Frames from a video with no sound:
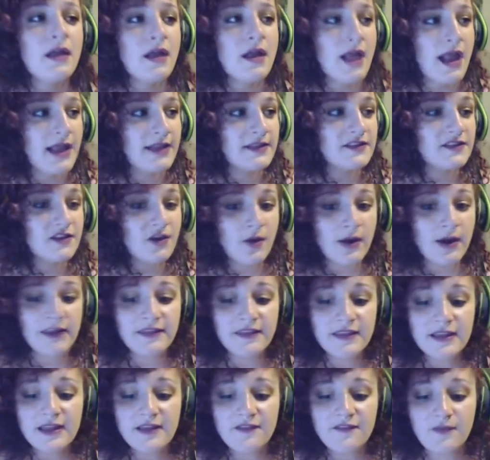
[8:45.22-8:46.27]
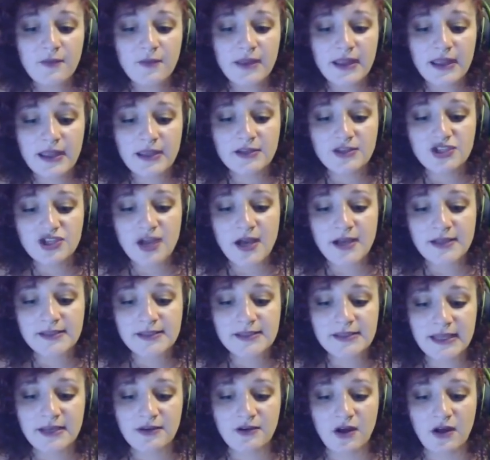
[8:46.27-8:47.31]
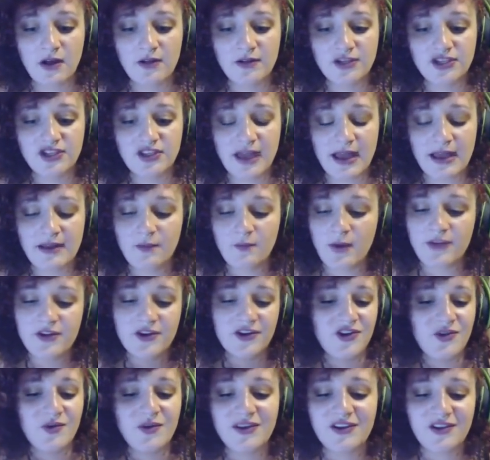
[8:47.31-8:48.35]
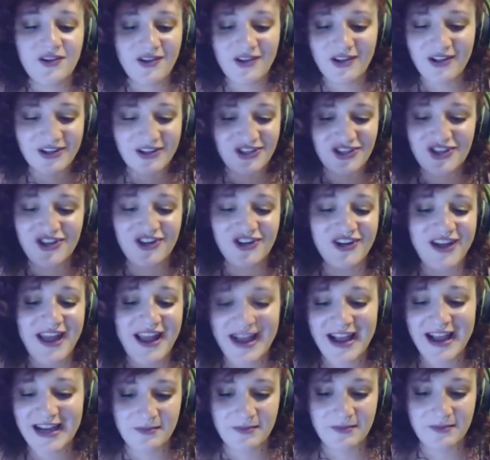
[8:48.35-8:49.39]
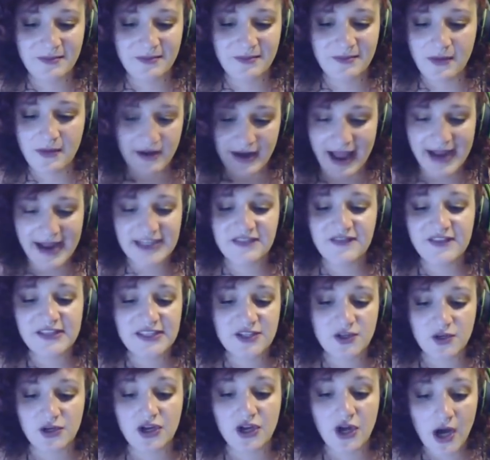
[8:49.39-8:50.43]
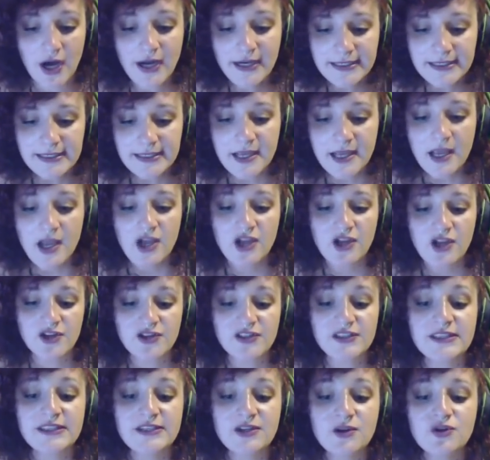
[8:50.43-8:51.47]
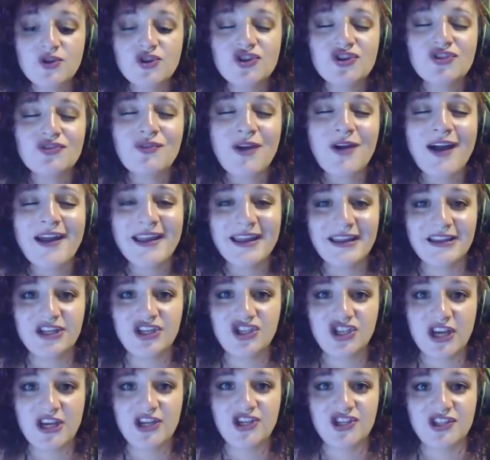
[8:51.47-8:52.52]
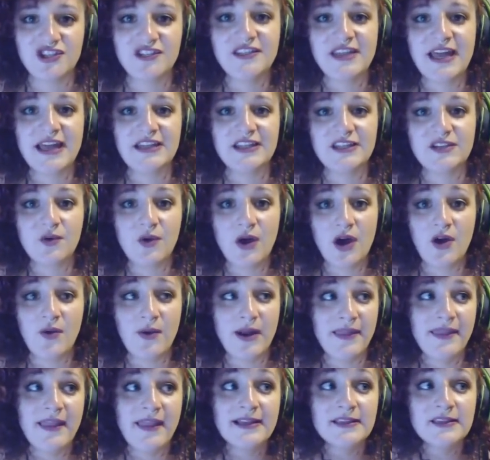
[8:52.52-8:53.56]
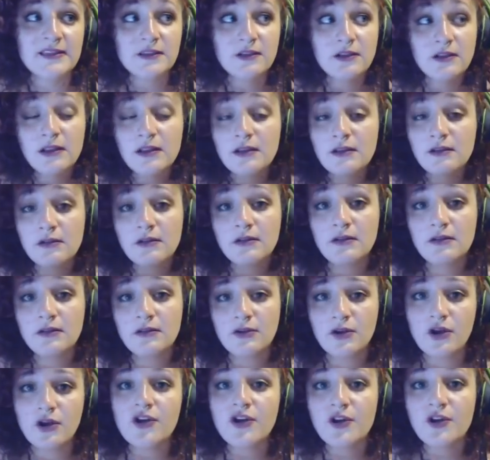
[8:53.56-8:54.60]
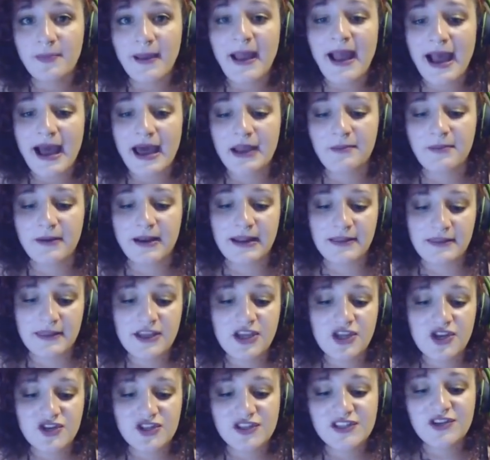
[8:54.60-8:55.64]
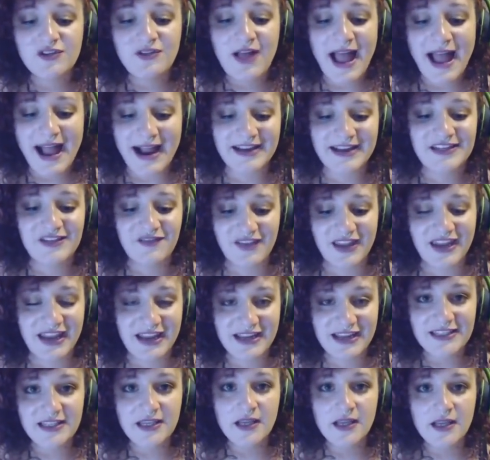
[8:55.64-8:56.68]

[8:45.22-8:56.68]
And so I think if we can just acknowledge that whether you acknowledge you're an activism or an activist or not, you're still trying to change the status quo. And that's good or bad, but I think you're still active in it.